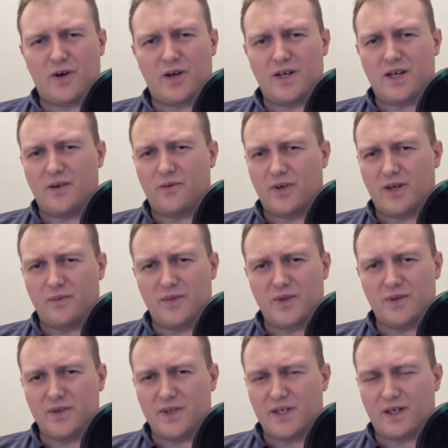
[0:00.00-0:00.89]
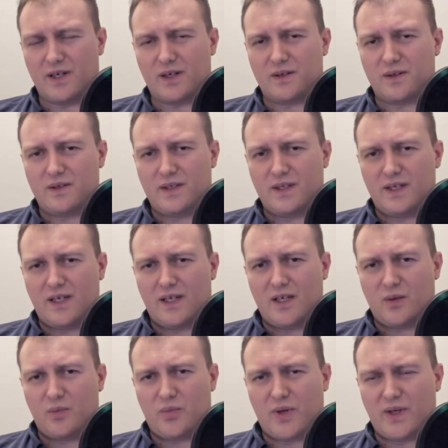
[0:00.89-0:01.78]
idea what I'm doing here,
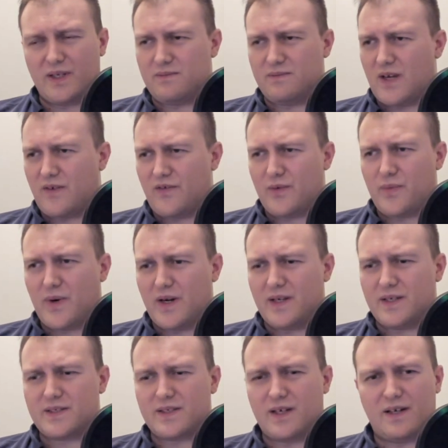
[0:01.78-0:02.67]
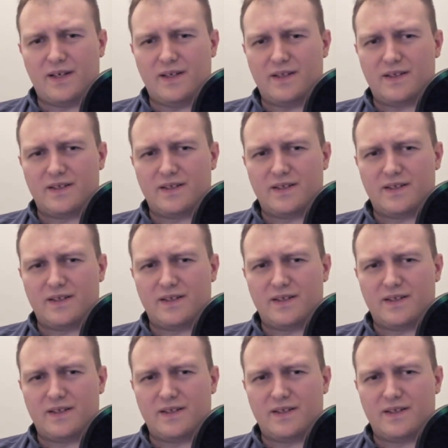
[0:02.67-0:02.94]
but everybody is on it.